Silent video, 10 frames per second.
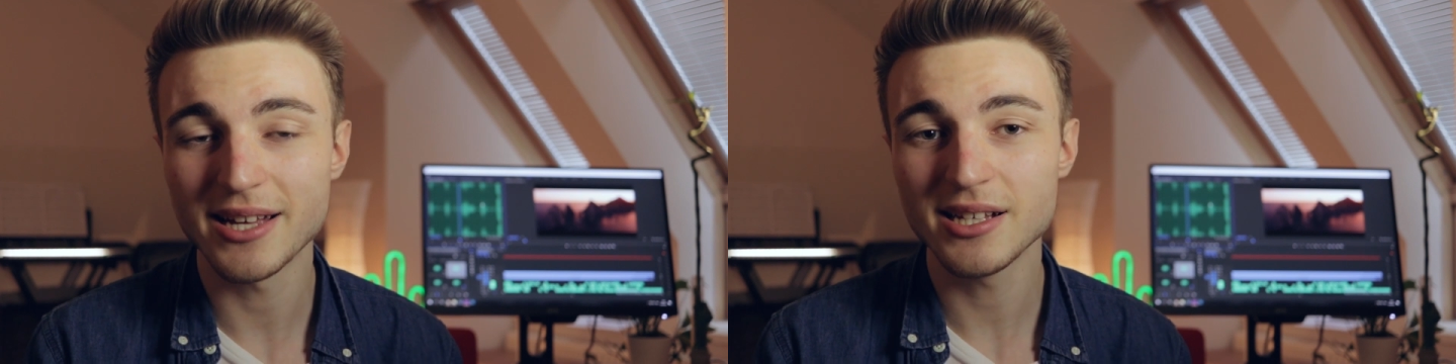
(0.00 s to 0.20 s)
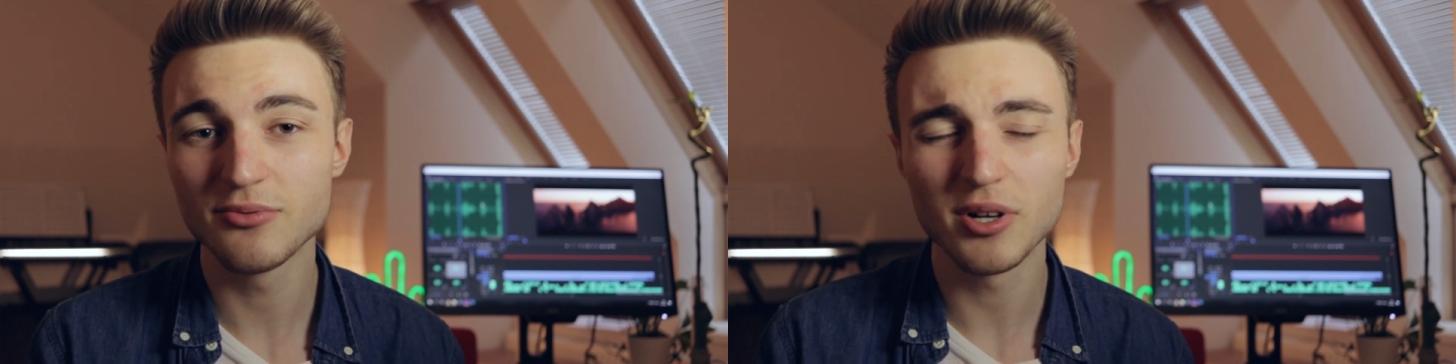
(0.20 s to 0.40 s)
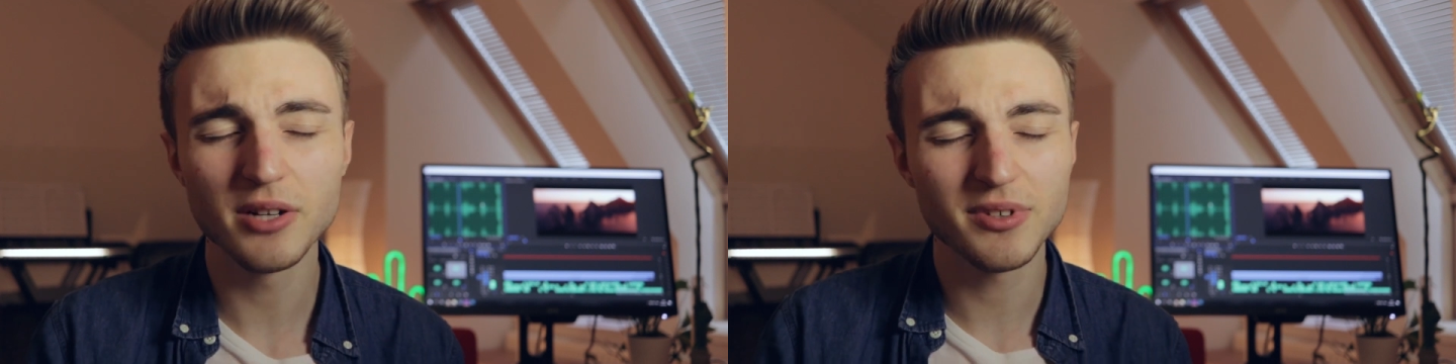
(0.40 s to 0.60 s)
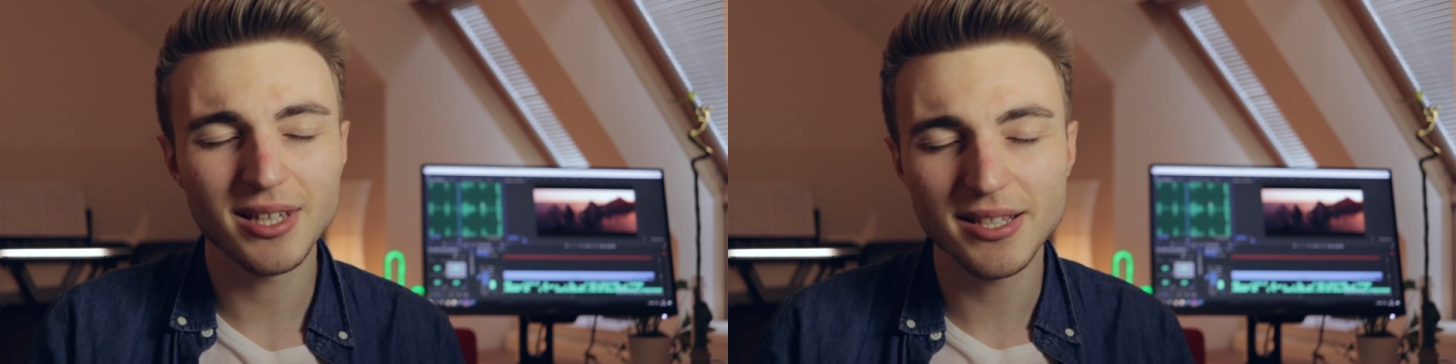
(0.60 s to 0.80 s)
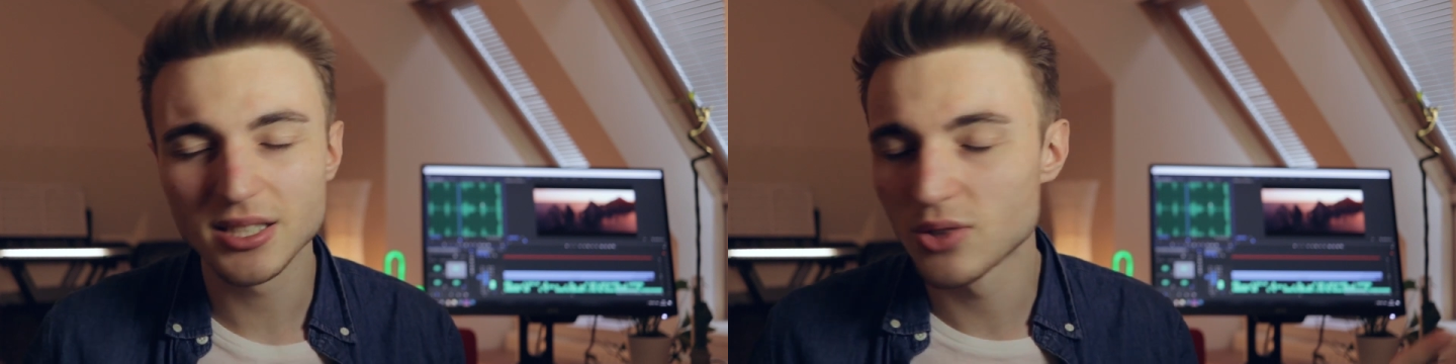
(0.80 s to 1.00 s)
and one of
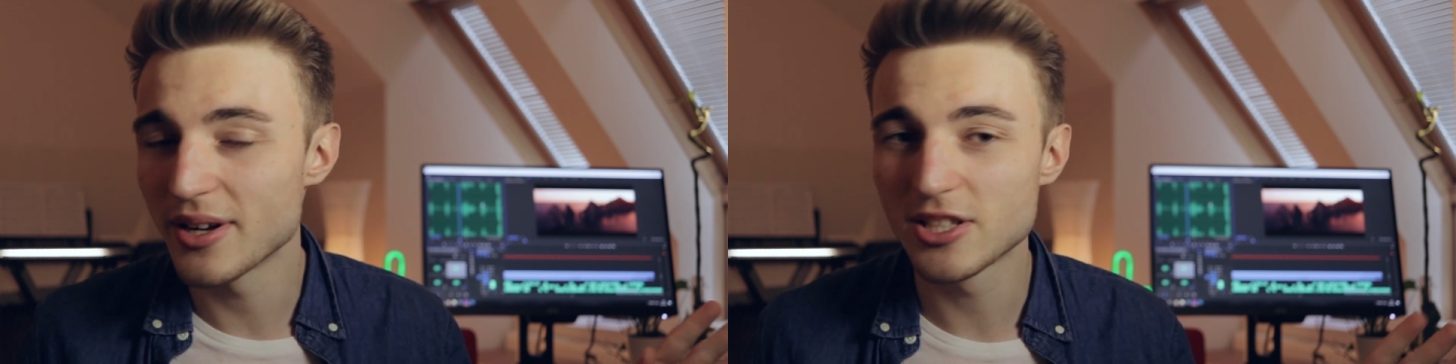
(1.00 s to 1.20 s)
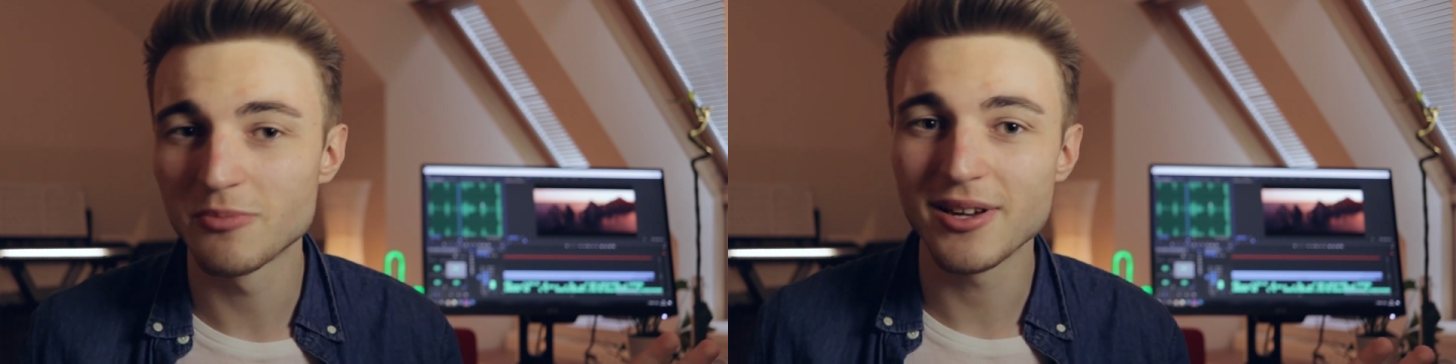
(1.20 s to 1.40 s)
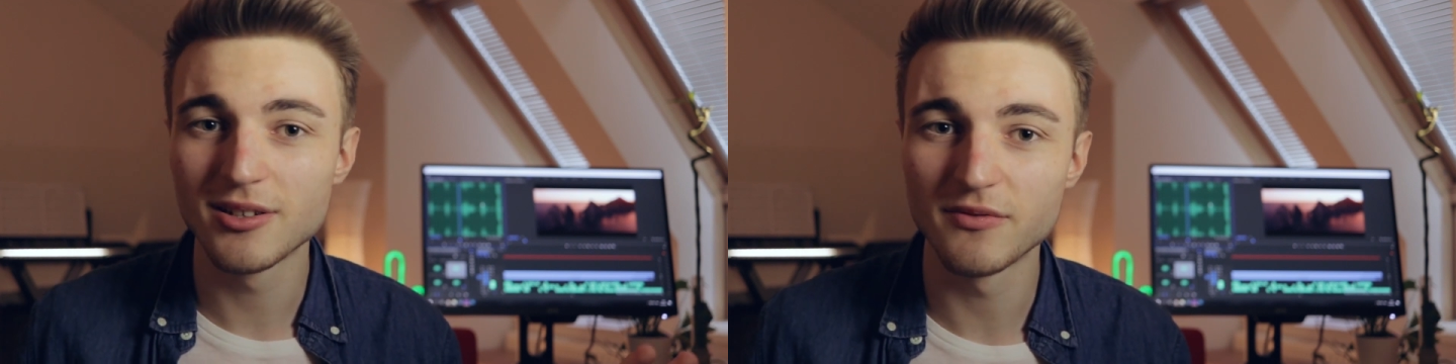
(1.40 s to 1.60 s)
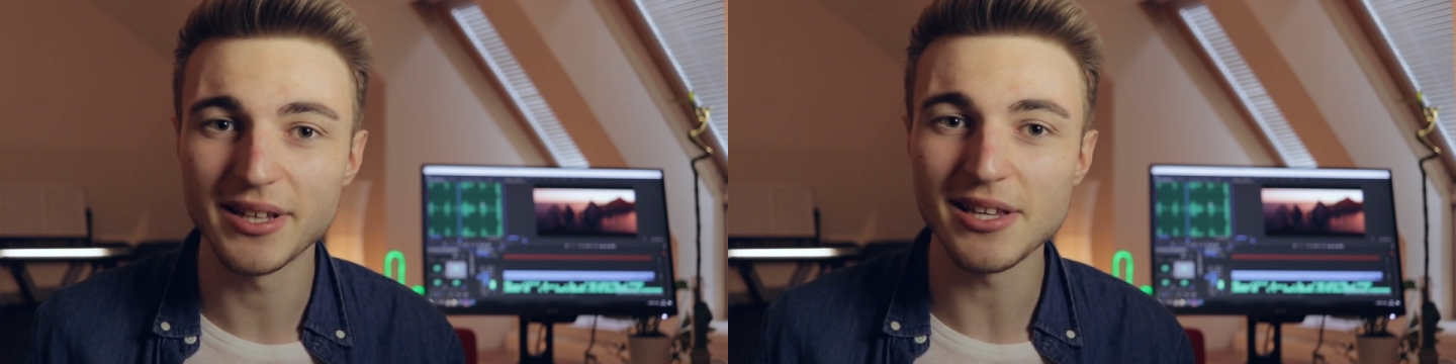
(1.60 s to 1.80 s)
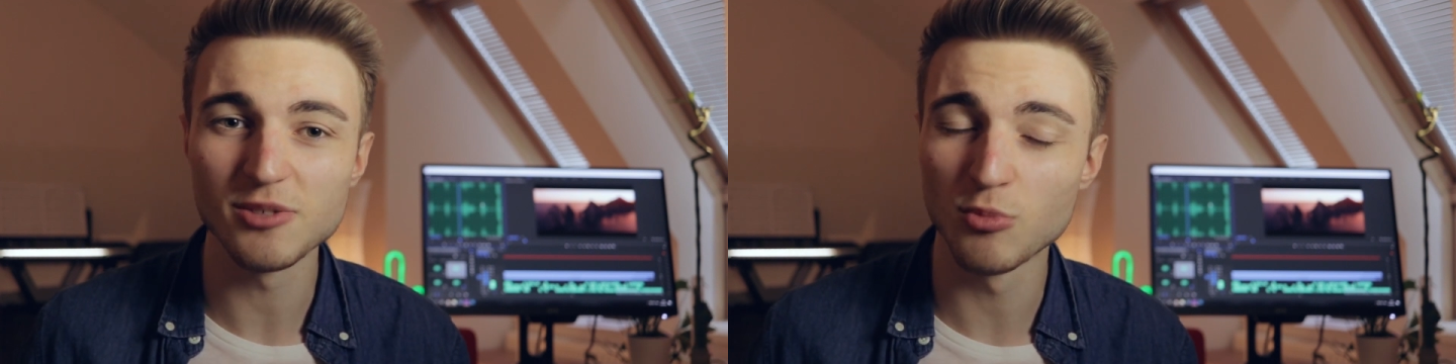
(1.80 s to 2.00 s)
the easiest ways to make your
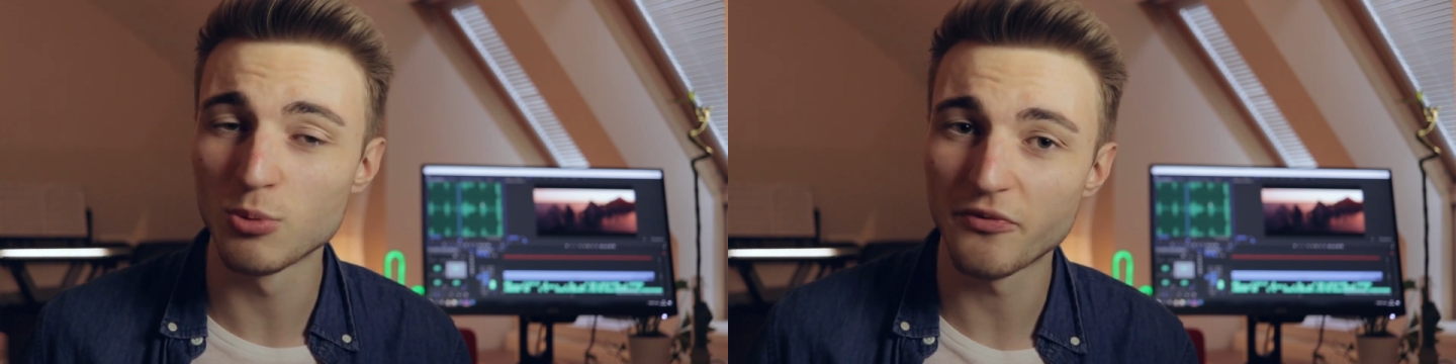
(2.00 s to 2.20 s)
videos more